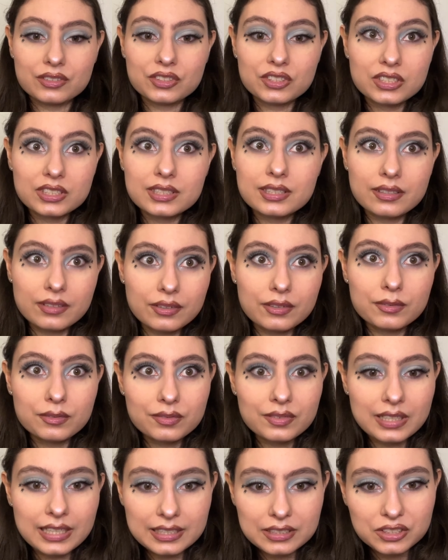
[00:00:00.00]
just love
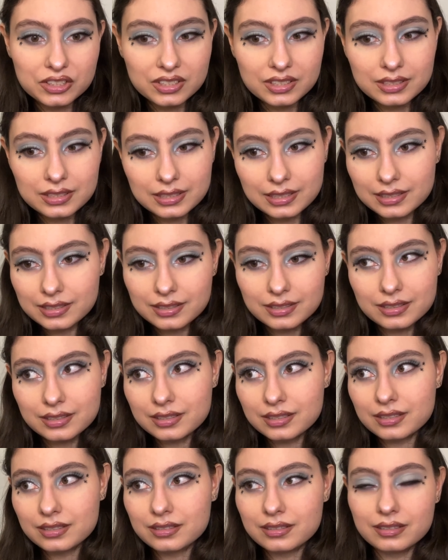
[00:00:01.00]
lashes. Like,
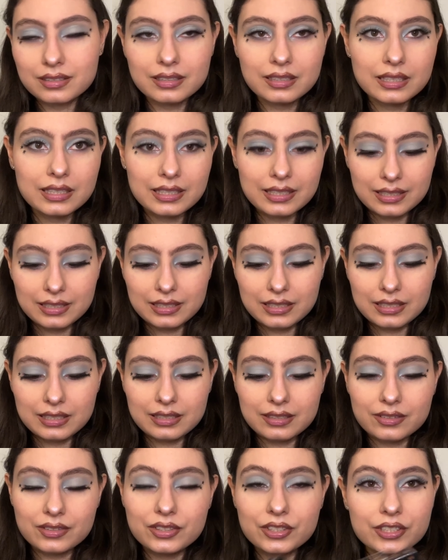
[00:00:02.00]

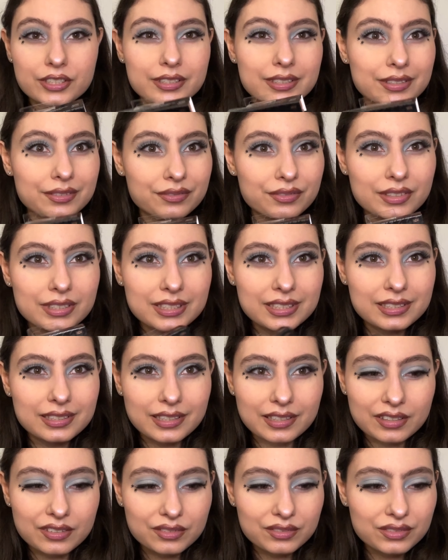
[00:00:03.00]
there are different
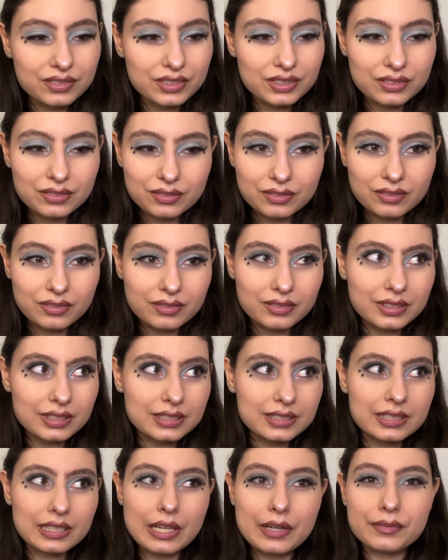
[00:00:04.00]
styles, so
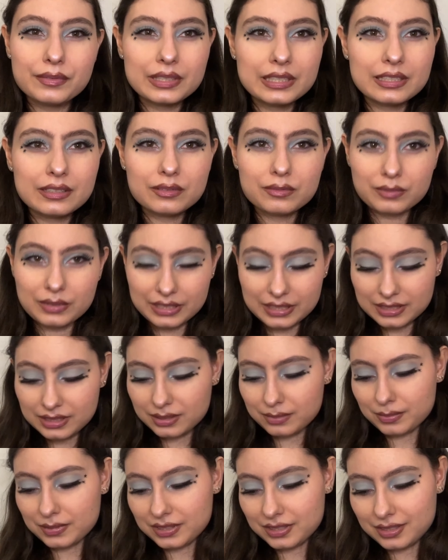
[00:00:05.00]
it's not really a
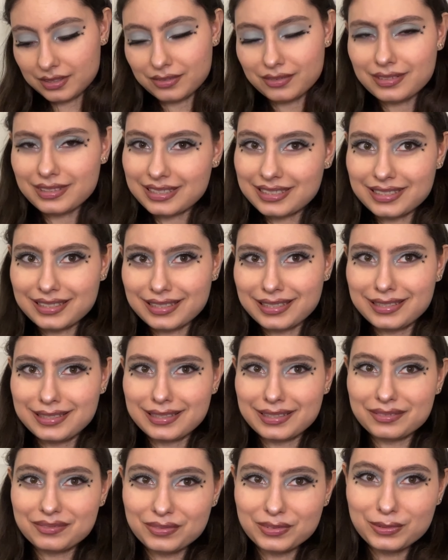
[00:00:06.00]
waste, but still, like,
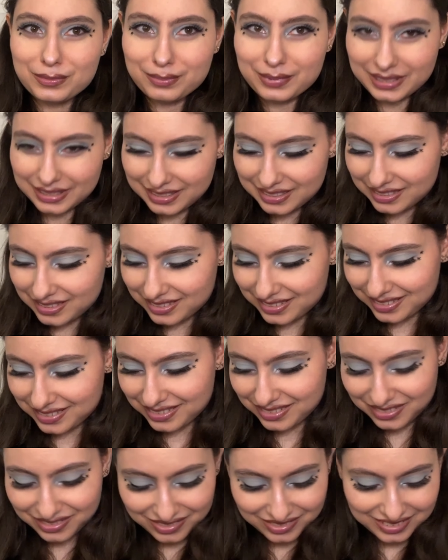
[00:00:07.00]
I feel bad, you
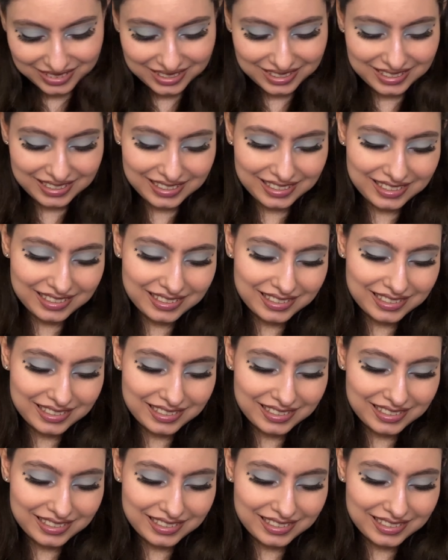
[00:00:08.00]
know. It's like,